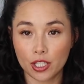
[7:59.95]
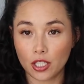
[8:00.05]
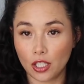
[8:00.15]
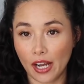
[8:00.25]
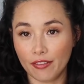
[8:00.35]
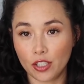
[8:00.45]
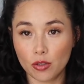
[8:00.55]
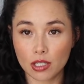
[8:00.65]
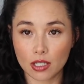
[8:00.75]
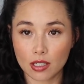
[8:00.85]
to have
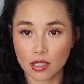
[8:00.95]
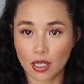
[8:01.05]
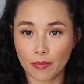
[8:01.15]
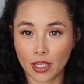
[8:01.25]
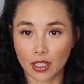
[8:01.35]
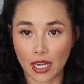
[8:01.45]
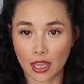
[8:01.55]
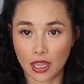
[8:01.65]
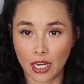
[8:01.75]
used something like